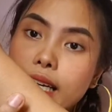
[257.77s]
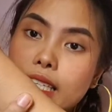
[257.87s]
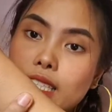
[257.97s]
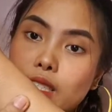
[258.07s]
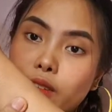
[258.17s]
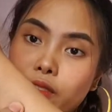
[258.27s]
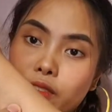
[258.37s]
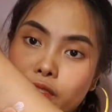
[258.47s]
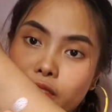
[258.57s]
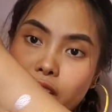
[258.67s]
It's
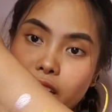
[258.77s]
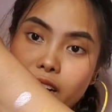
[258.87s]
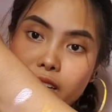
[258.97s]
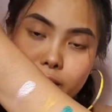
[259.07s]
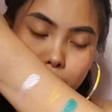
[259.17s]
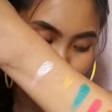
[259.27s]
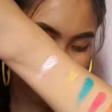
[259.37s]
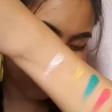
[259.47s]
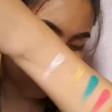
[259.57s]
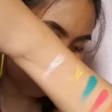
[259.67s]
very
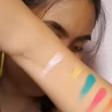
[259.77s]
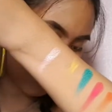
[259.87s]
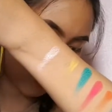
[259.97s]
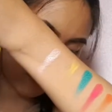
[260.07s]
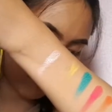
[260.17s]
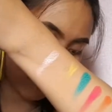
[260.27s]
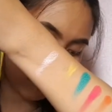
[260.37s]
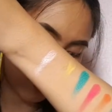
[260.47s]
pigmented. I'm